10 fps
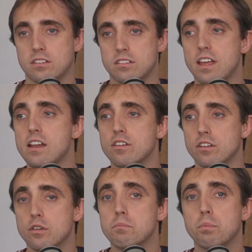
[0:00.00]
tendon
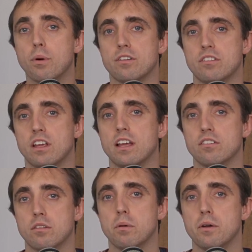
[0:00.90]
compressing
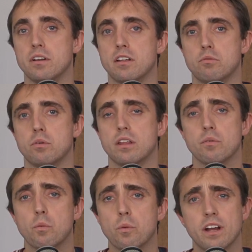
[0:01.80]
against the bone, and that's what they
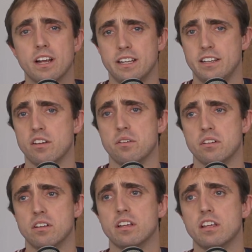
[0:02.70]
really don't
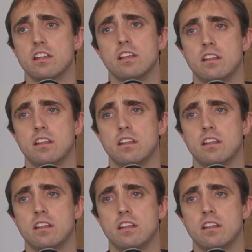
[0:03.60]
like.